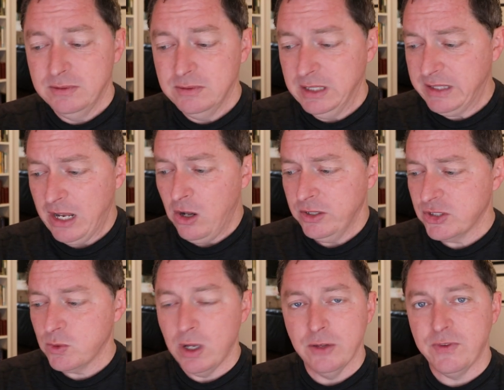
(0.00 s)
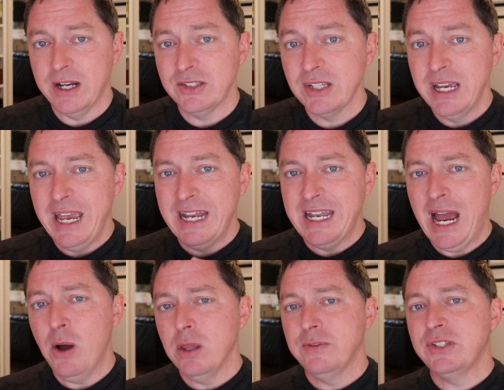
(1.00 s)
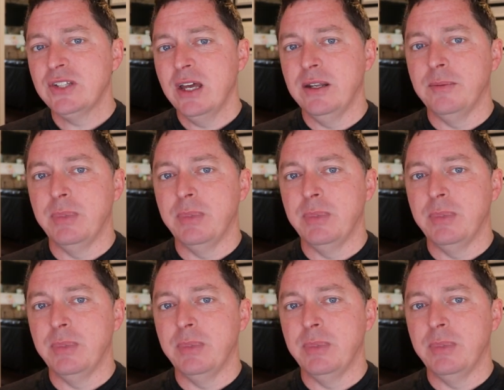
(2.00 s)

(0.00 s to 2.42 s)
Like, that all disqualifies. And now all of a sudden,